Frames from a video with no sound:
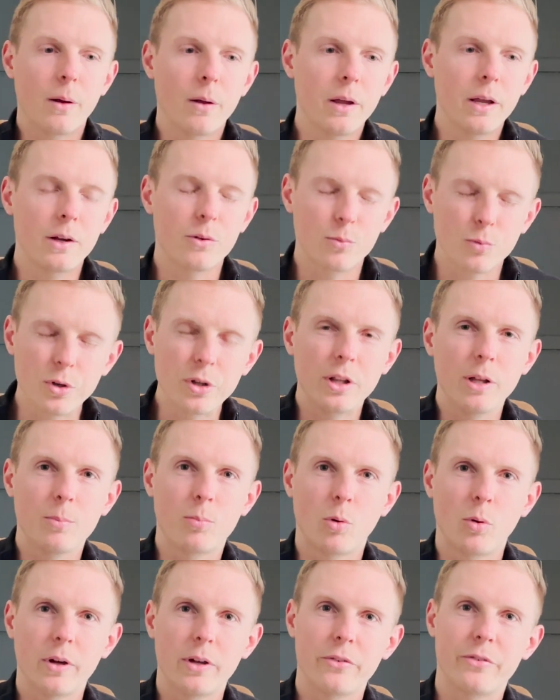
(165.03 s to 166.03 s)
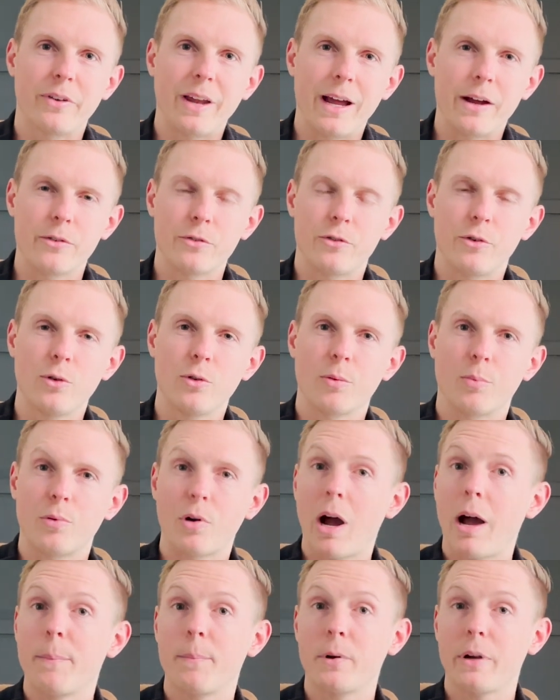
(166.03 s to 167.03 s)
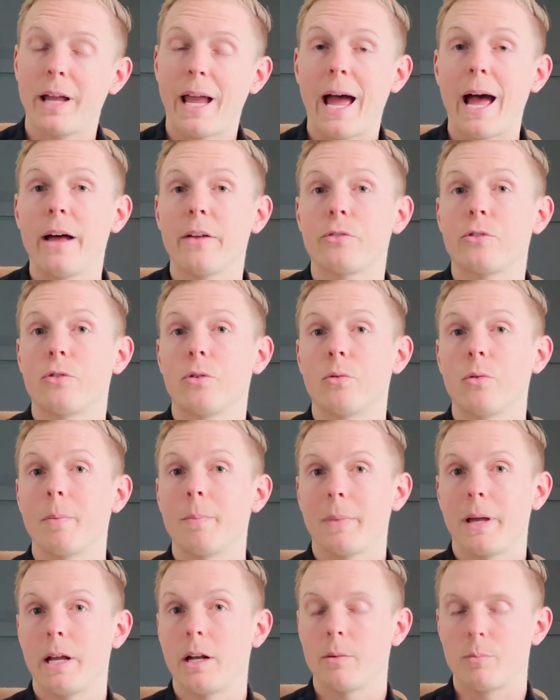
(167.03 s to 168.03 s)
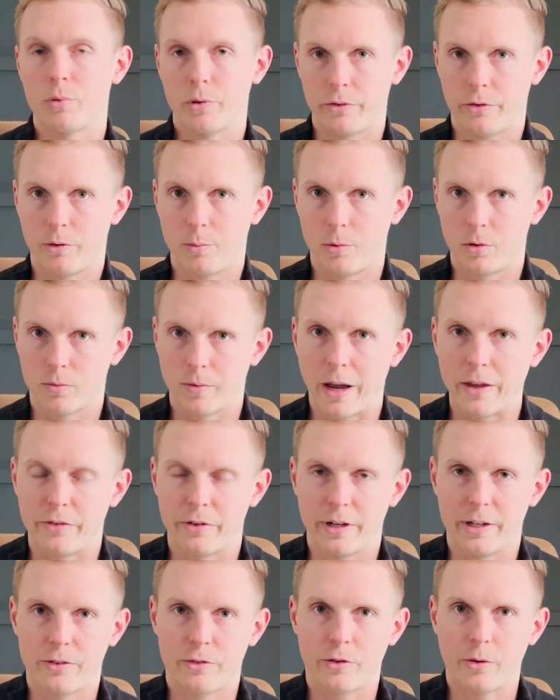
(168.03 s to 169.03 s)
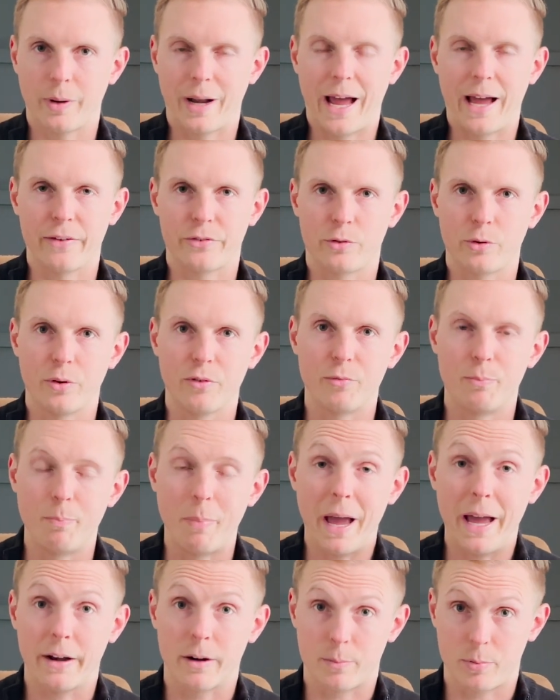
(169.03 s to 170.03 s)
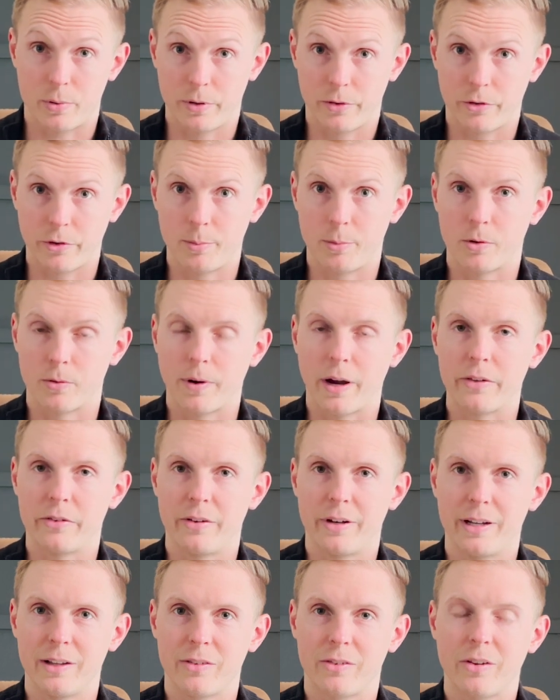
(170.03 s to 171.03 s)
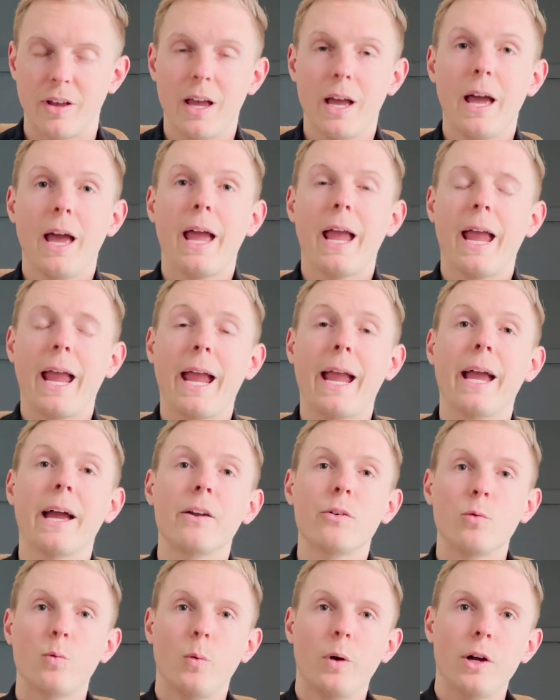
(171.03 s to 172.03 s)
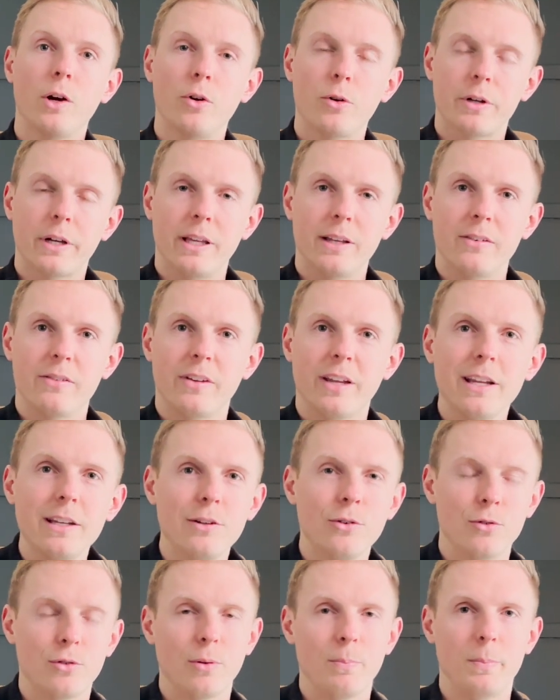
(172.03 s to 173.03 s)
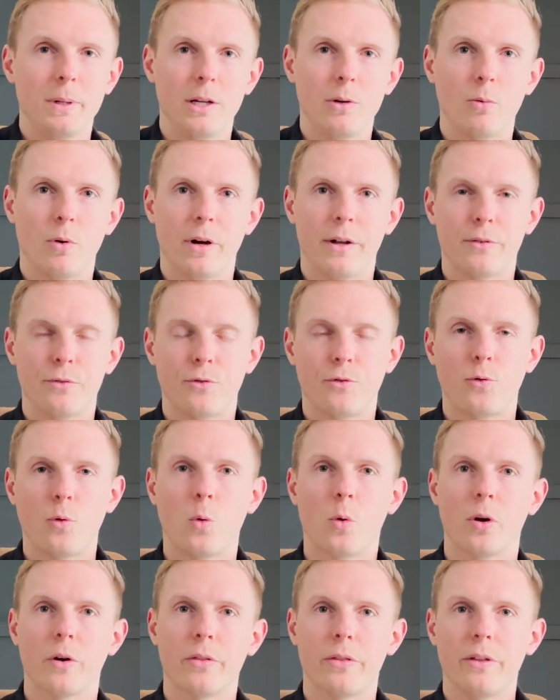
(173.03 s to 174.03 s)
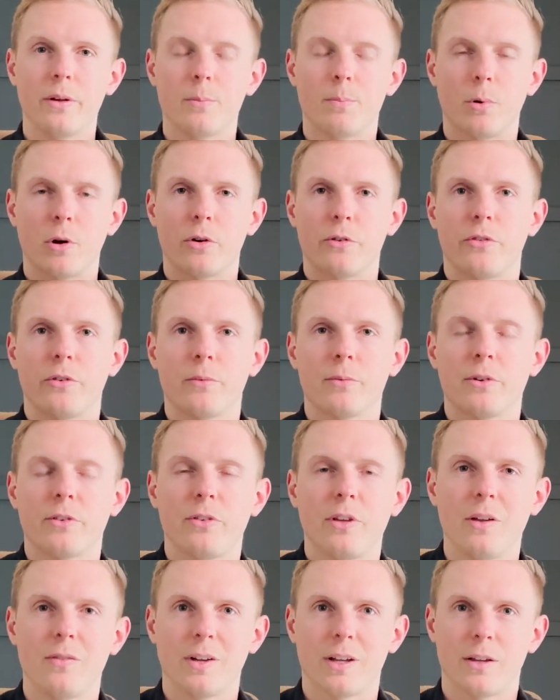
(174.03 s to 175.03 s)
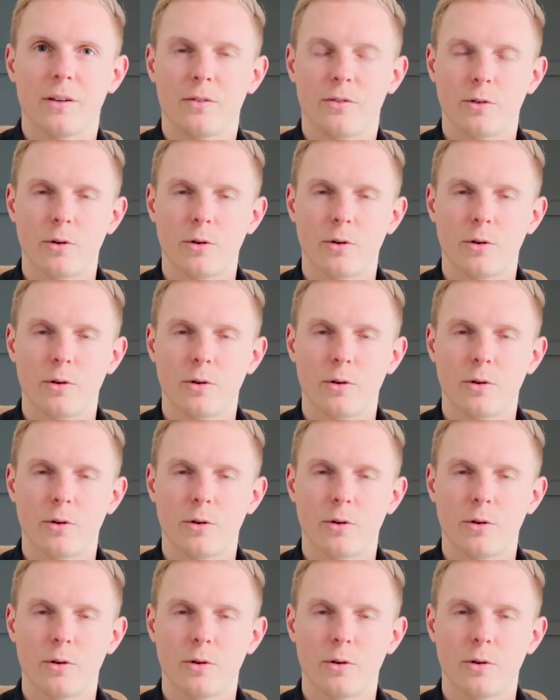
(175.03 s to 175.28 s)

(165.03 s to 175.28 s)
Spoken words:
It really boils down to the property has to remain a principal residence. So it has to have been a principal residence and will continue to be one for the person receiving it.